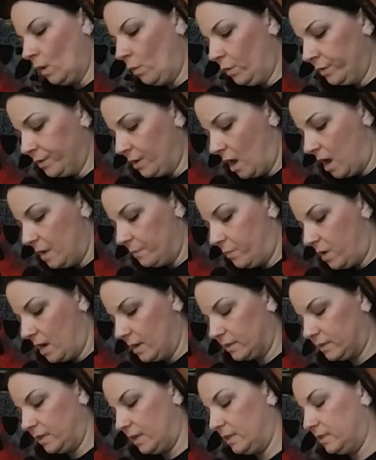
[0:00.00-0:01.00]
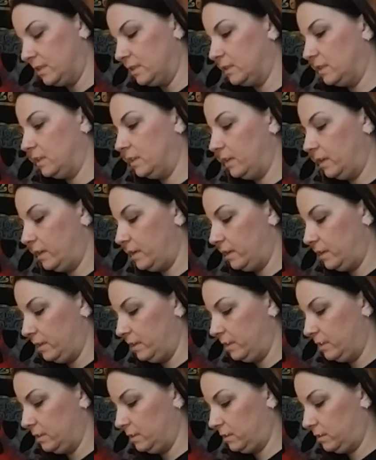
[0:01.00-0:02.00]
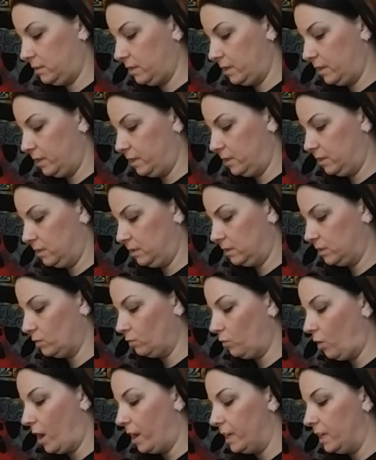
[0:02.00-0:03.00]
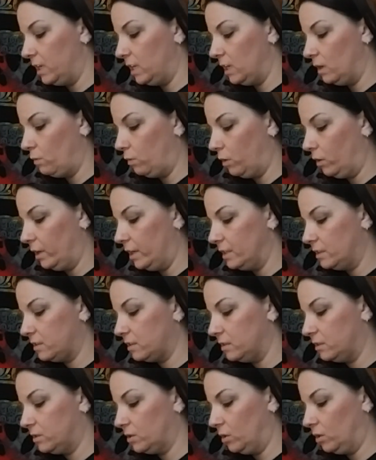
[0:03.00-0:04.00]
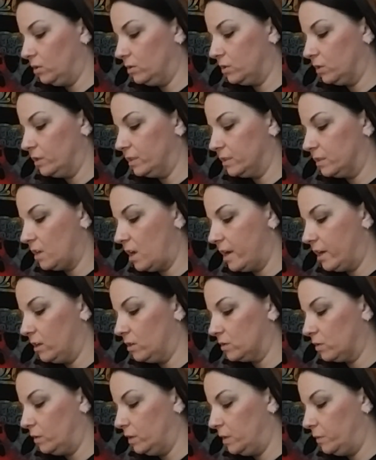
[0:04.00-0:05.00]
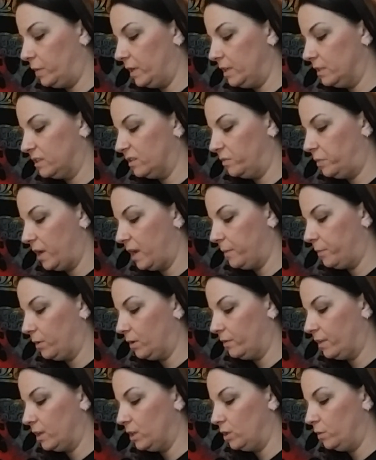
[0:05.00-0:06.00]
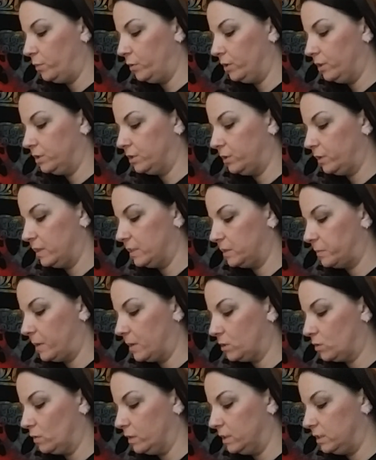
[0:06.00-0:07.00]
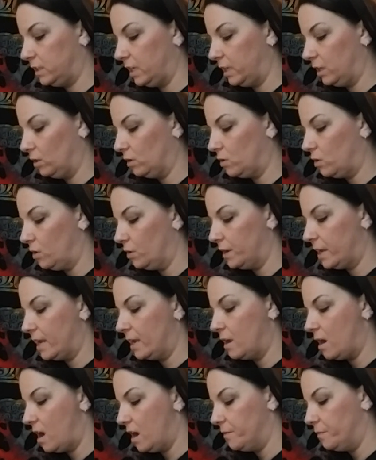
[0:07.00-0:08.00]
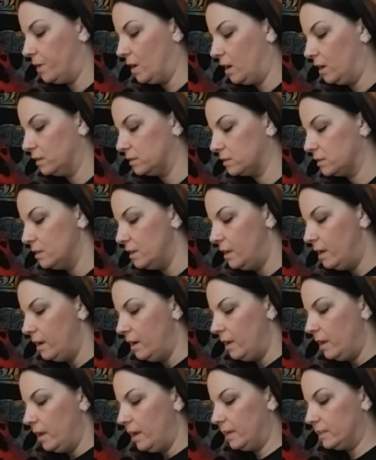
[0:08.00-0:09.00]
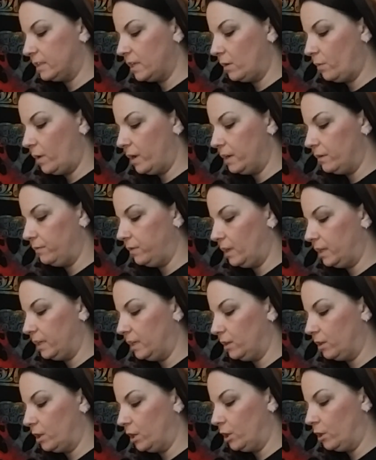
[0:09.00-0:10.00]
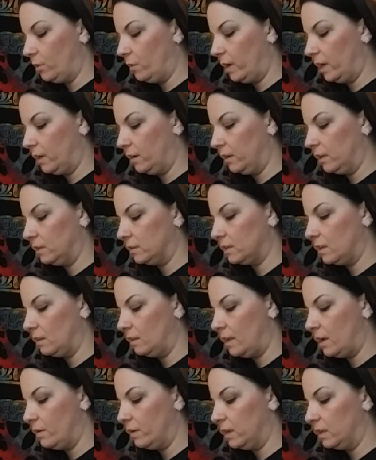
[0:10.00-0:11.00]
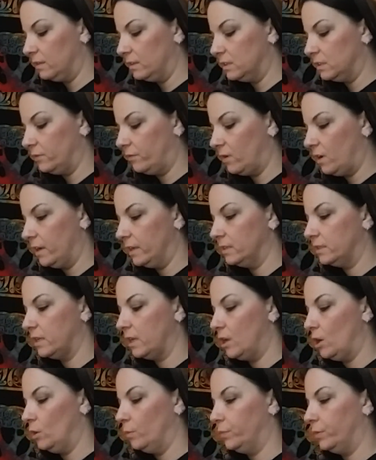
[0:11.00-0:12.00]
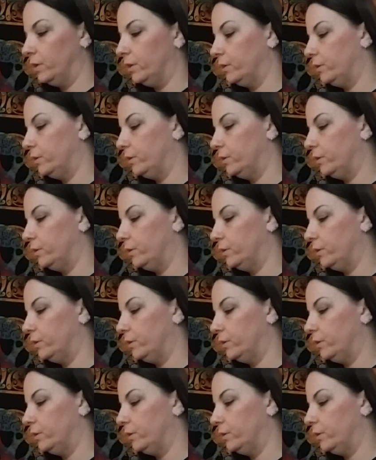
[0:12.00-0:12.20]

What the God box says is it says, write any worries, concerns, or desires on a piece of paper that you put into a special container called a God box, as a way of letting go and allowing the divine to help